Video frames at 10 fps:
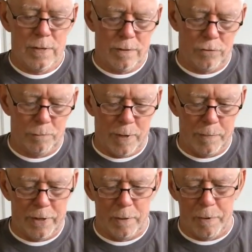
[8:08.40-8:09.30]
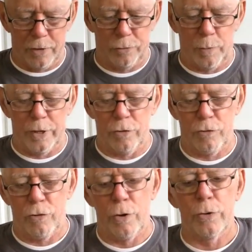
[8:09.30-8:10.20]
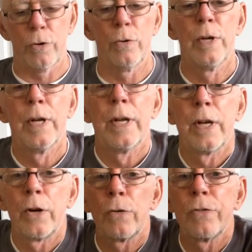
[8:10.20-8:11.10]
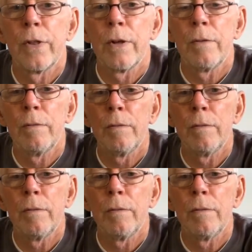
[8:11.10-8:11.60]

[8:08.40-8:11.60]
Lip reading: this may be the best way to show you. Here's the